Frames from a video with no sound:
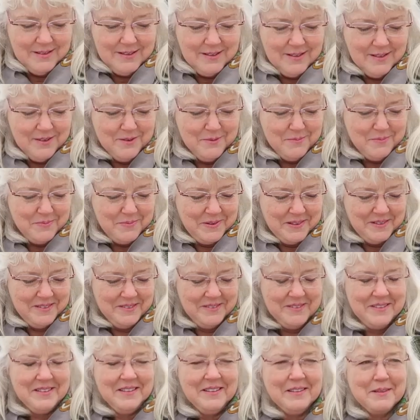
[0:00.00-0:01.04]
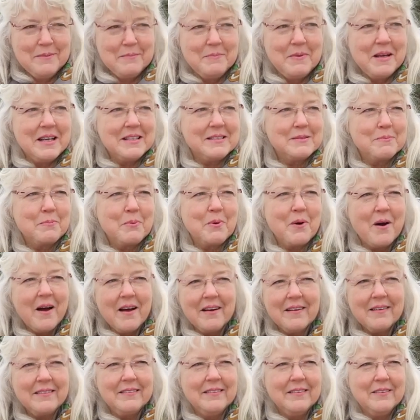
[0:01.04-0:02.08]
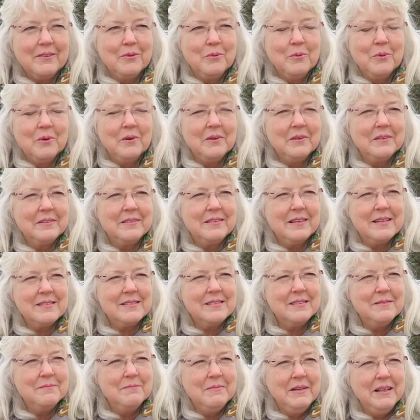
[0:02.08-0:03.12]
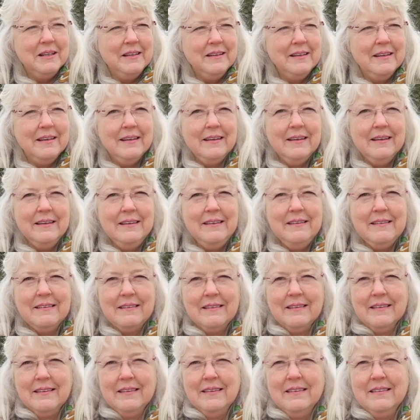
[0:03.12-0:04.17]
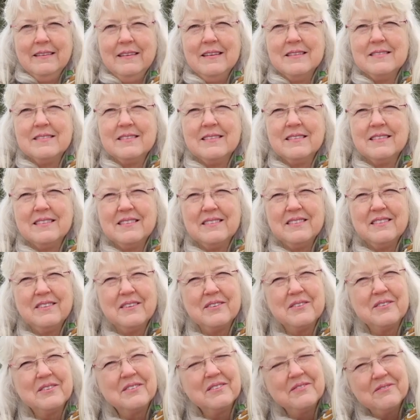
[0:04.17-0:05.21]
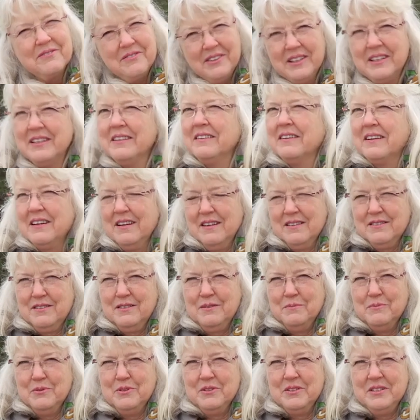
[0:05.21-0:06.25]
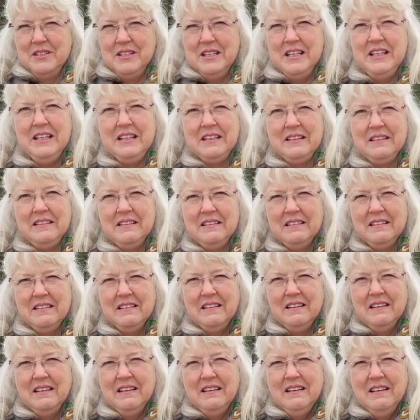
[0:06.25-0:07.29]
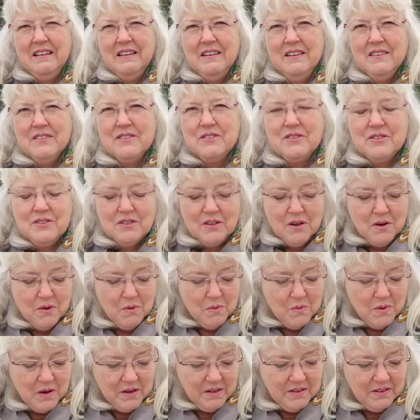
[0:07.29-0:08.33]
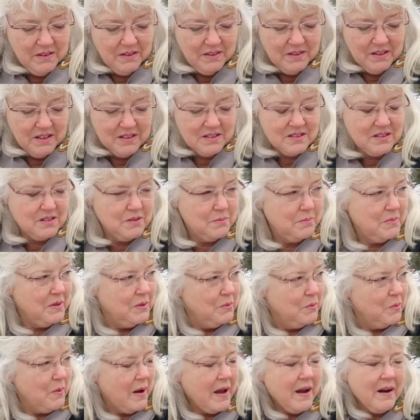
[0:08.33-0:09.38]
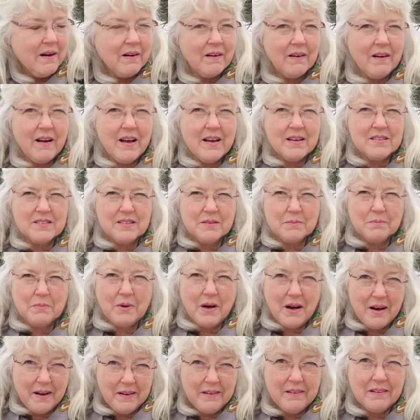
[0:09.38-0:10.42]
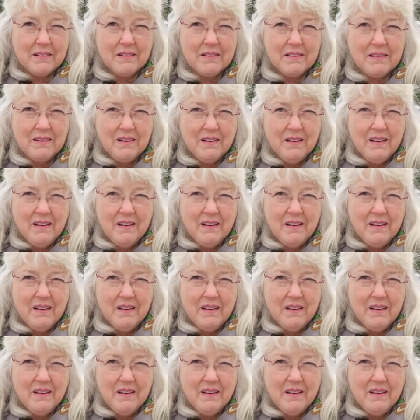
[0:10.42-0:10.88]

So producing the best product in the world doesn't mean anything unless the, you're fitting the customer's need. So one of the things to beware as a buyer